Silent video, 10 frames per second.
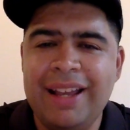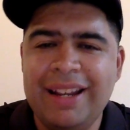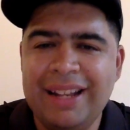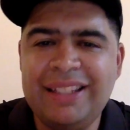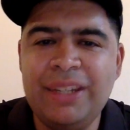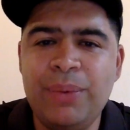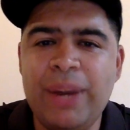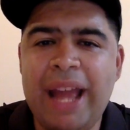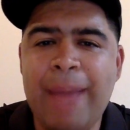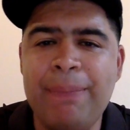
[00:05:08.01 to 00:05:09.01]
Let's see
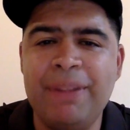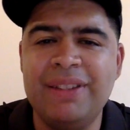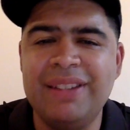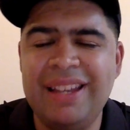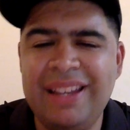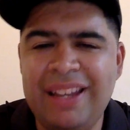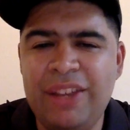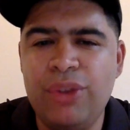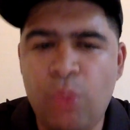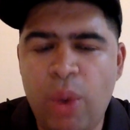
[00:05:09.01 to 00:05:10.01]
what happens.
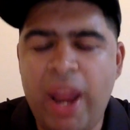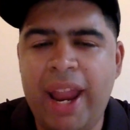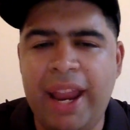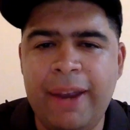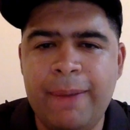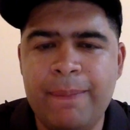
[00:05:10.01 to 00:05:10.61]
Either way,